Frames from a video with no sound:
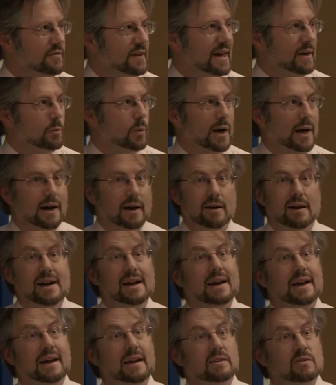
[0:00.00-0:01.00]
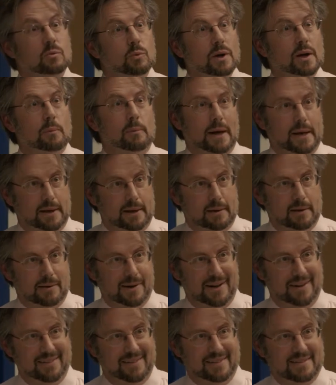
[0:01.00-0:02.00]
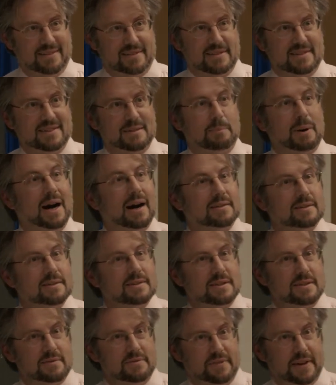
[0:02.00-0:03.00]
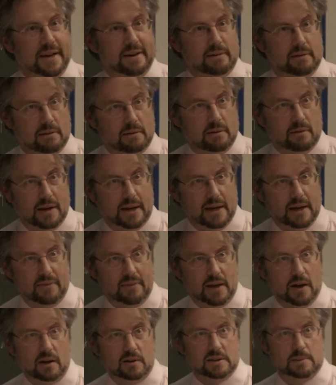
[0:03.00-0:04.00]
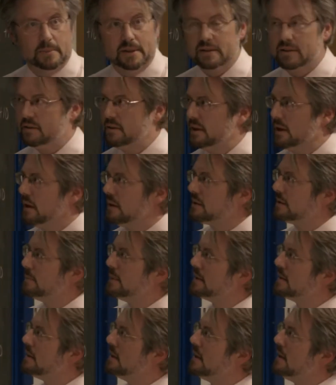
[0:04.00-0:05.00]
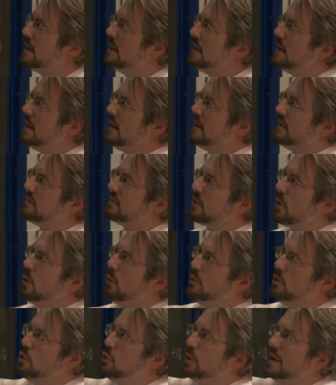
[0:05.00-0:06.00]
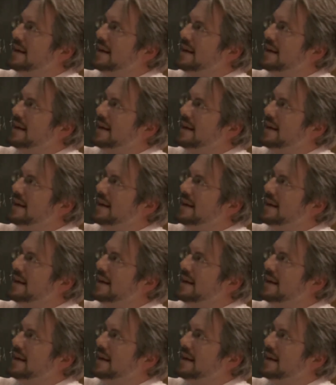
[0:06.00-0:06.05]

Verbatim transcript: Fedwire is real money, okay? This is deposits at the Fed, okay? The ultimate, the ultimate. So you